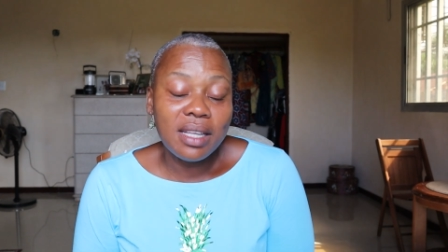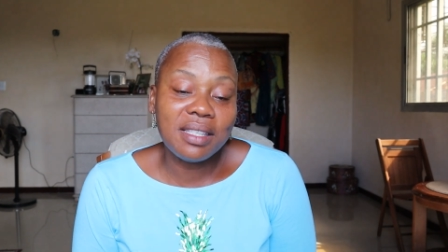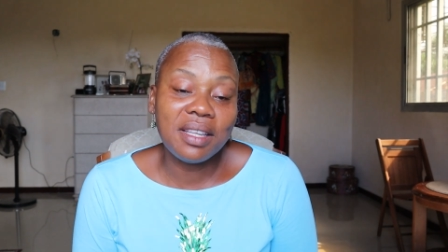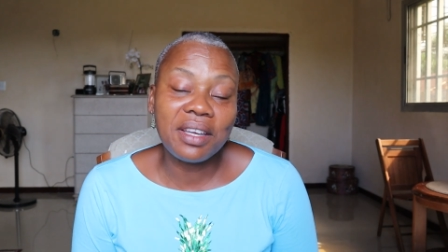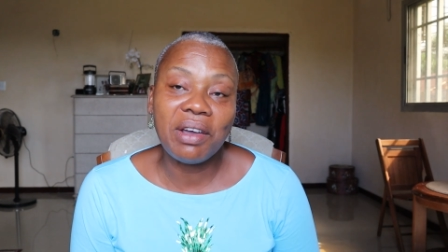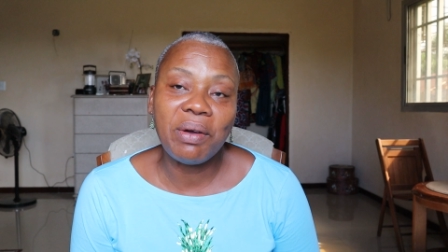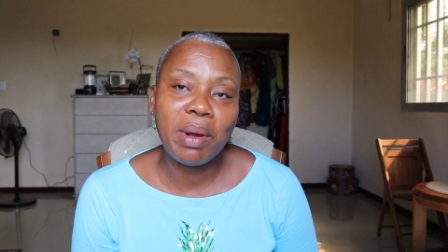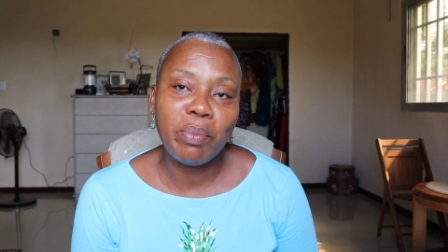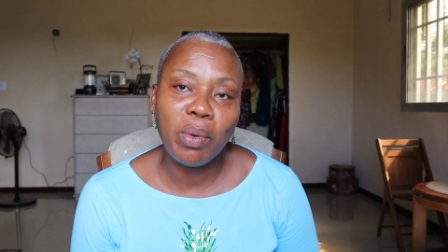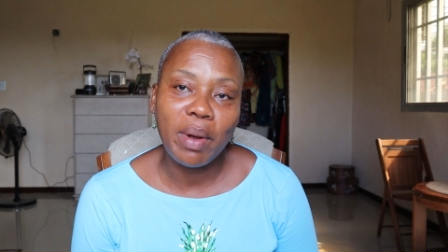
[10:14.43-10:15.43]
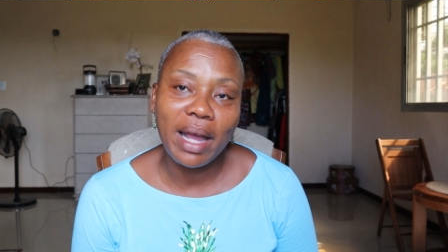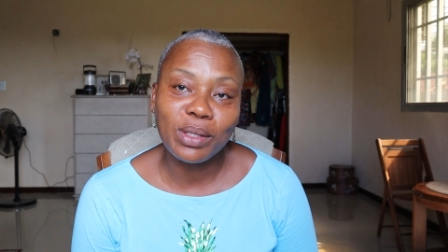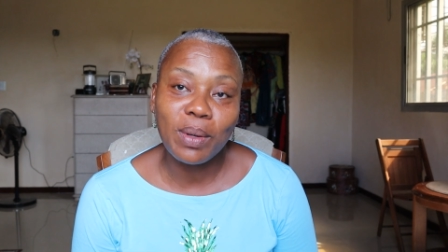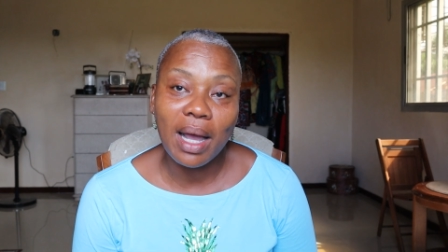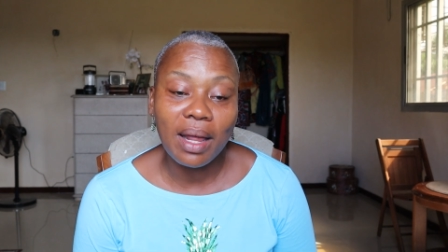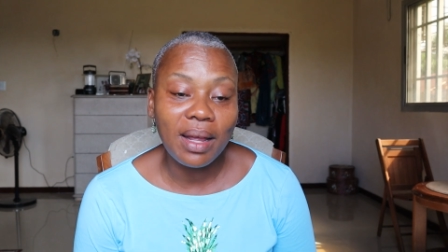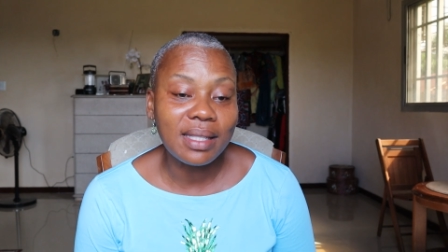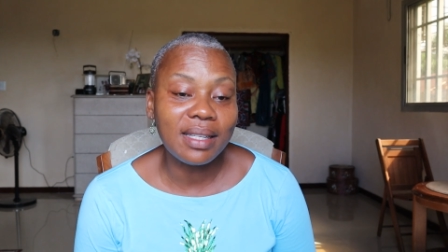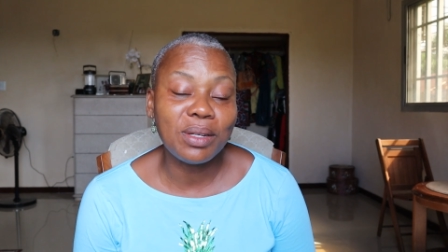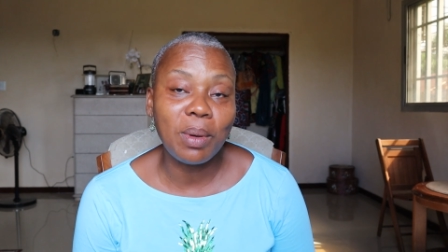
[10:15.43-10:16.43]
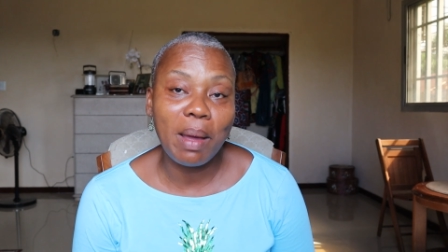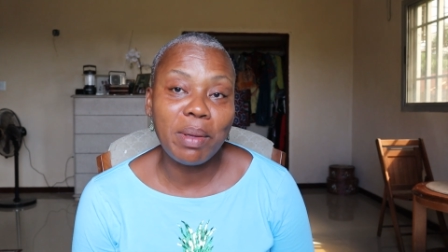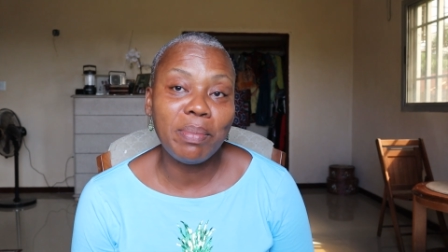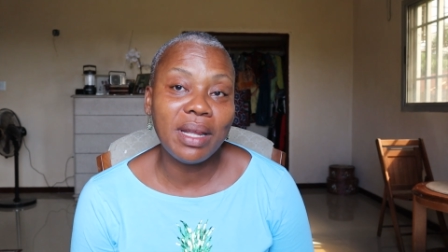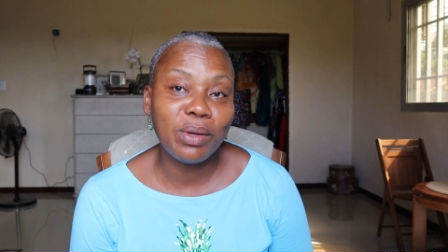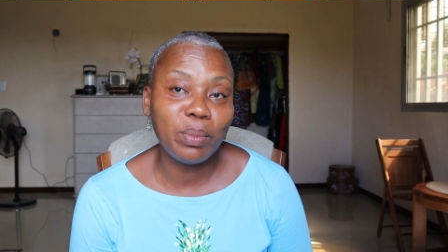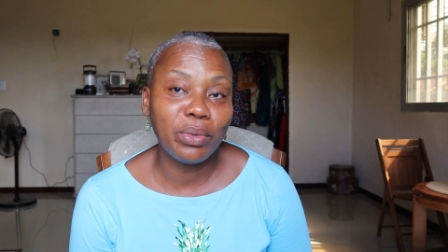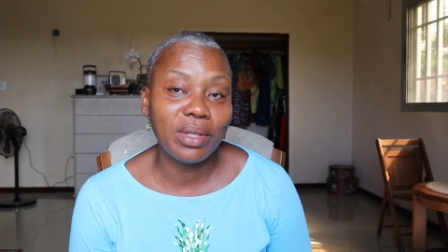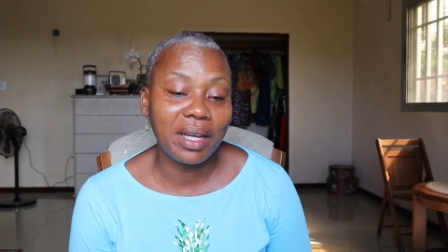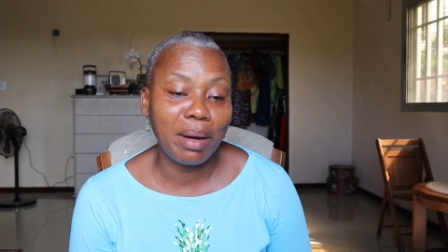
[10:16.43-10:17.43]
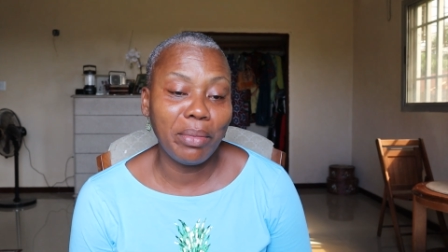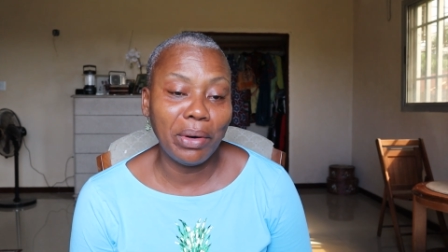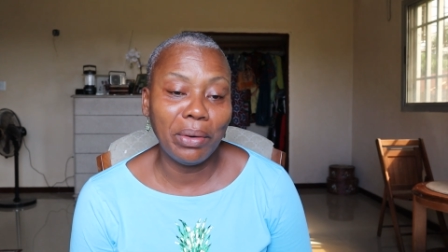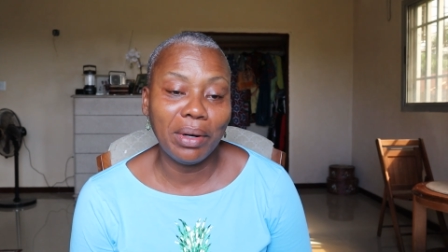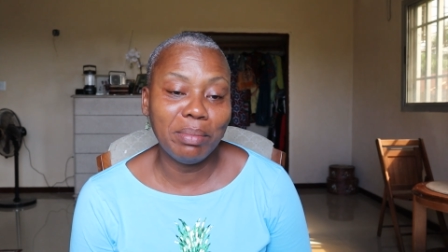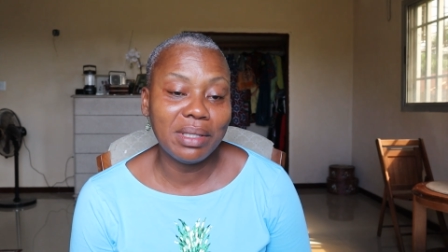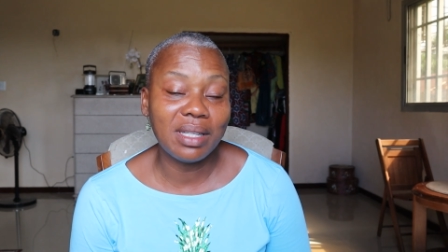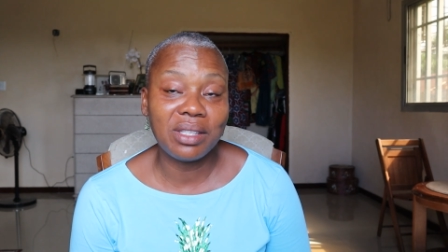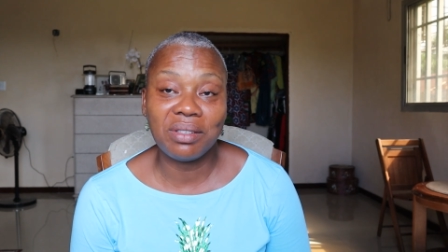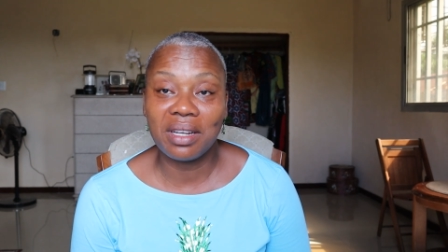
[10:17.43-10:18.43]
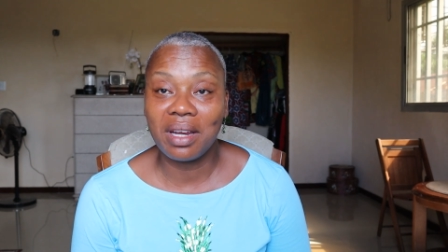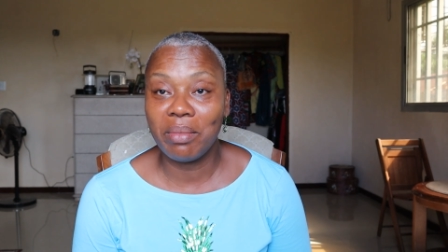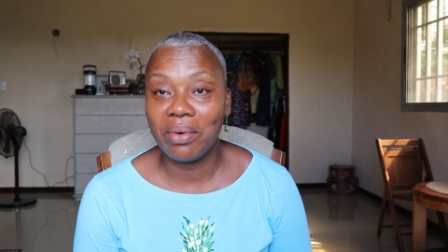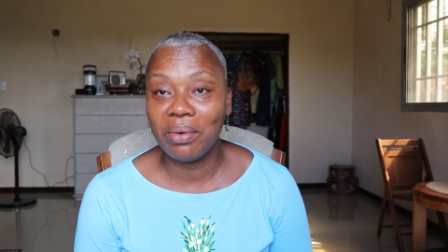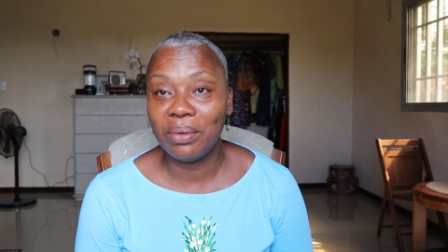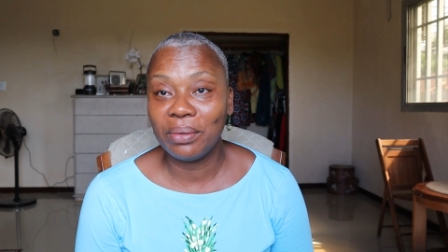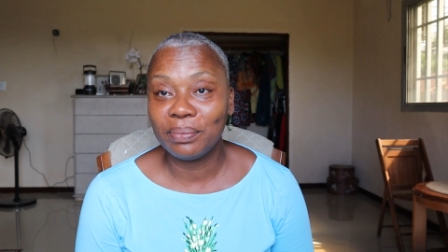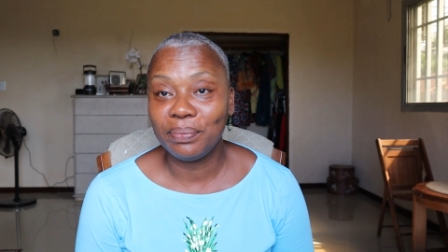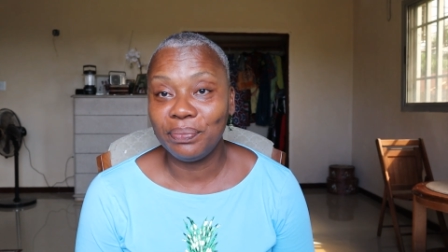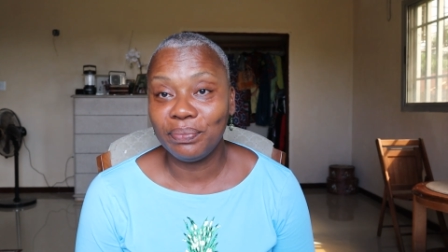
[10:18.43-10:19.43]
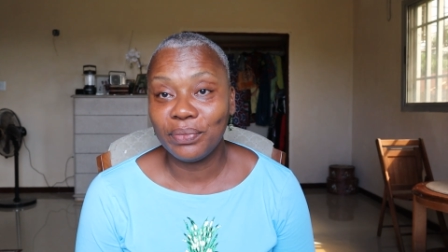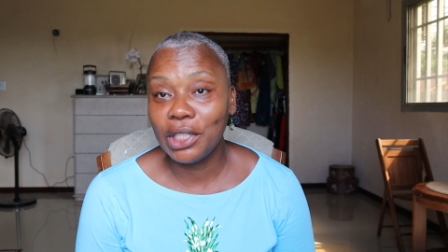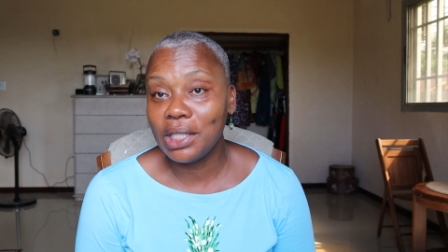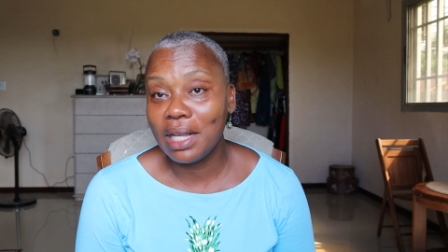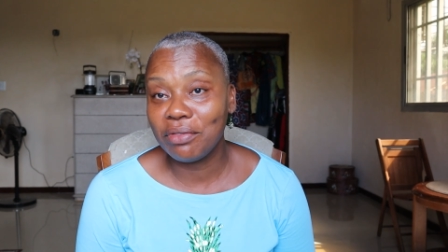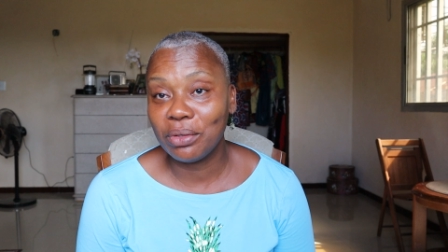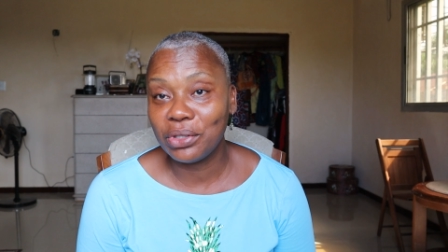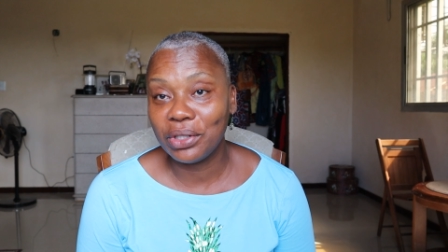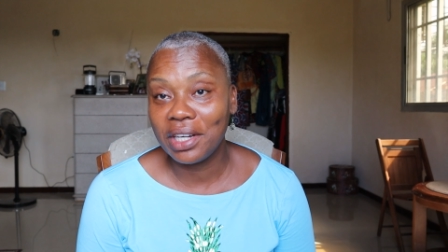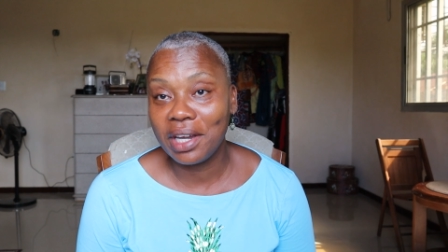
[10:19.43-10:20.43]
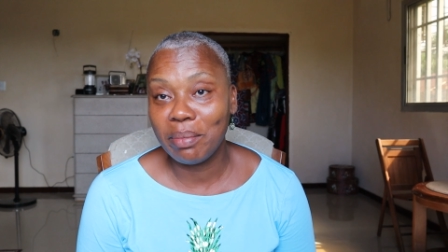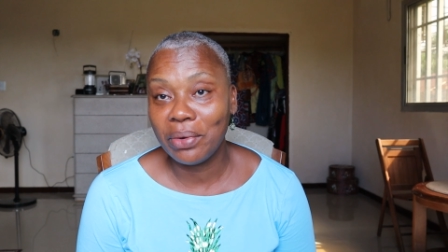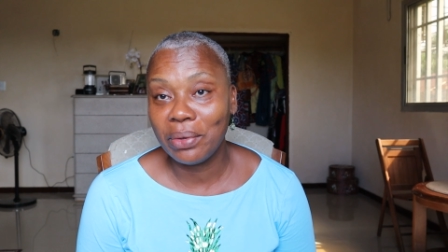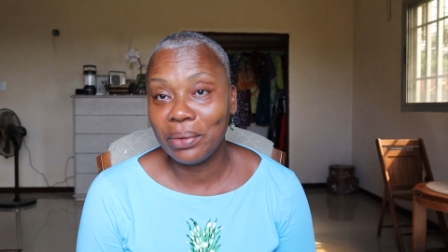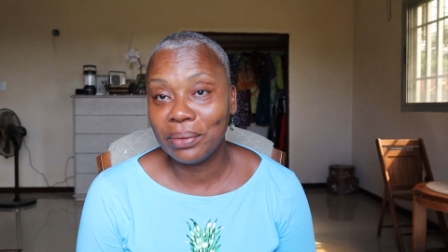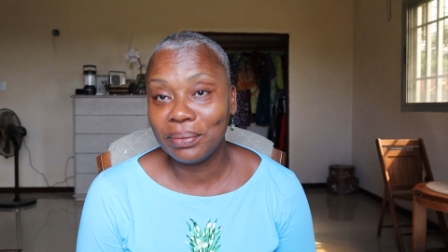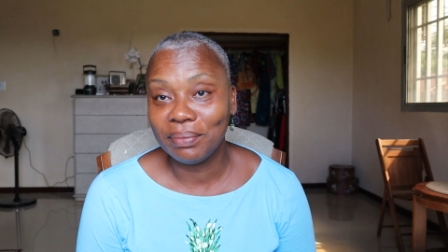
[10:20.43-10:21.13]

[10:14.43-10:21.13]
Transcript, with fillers: She said, get home and pull back. So I got I say, you know what, I've been planning to put the camera on. Let me just turn the camera on. Just have to turn the camera on.